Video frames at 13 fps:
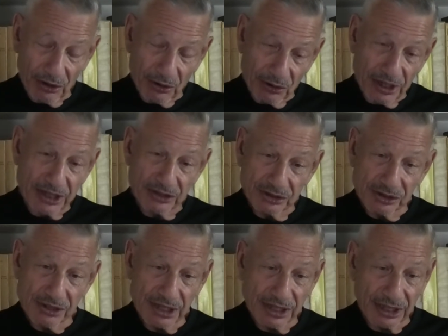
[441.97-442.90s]
In
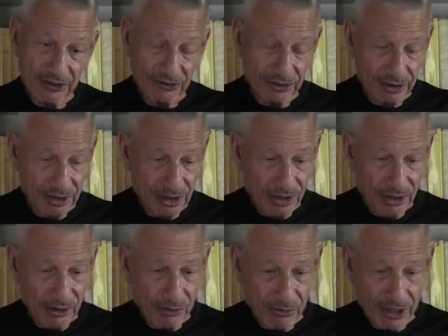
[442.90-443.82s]
doing this,
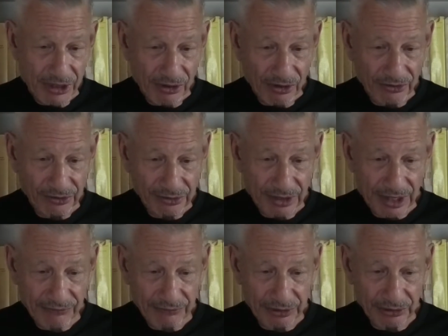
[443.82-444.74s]
we also
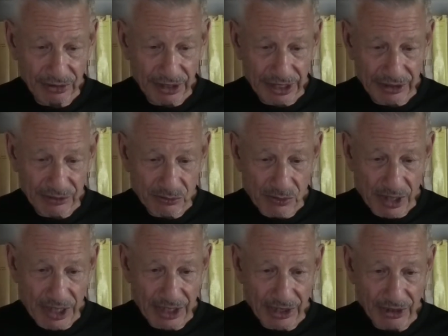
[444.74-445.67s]
have to look at the
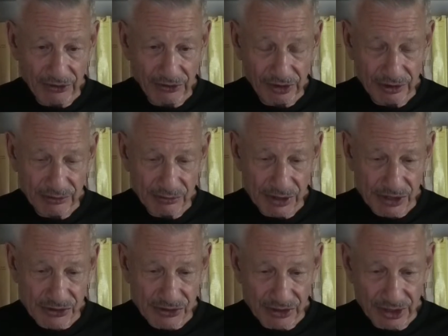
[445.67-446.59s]
ways in
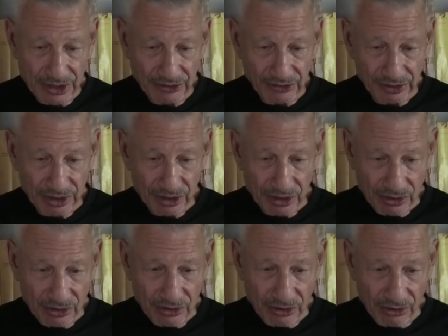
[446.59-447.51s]
which these
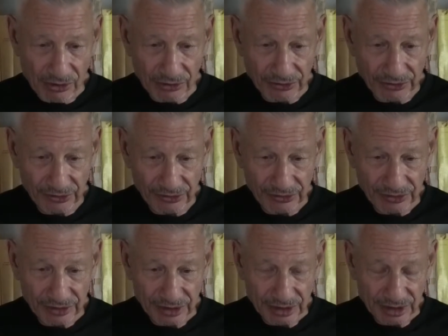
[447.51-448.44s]
causes
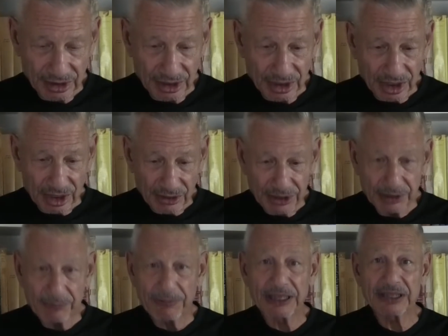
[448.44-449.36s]
are
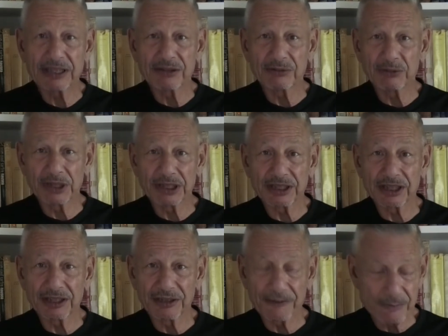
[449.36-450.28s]
independent of one
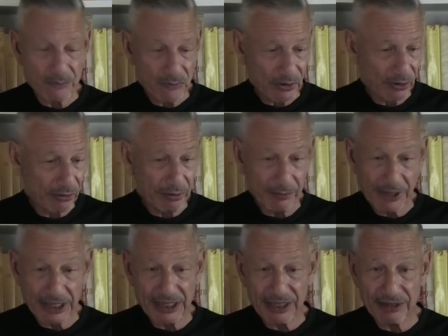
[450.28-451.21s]
another. So we
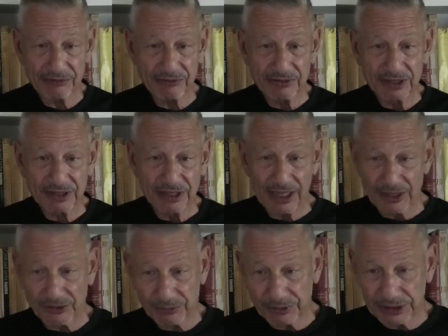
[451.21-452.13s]
might have,
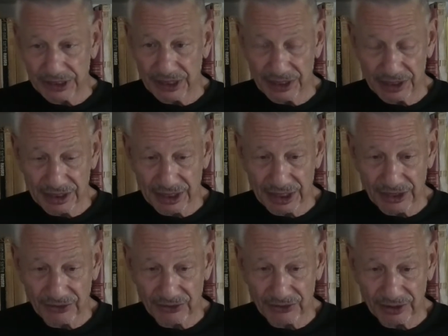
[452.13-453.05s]
as we did in the
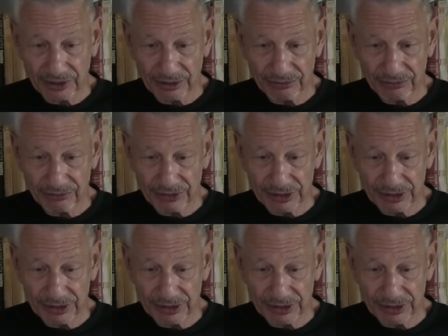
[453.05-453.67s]
case of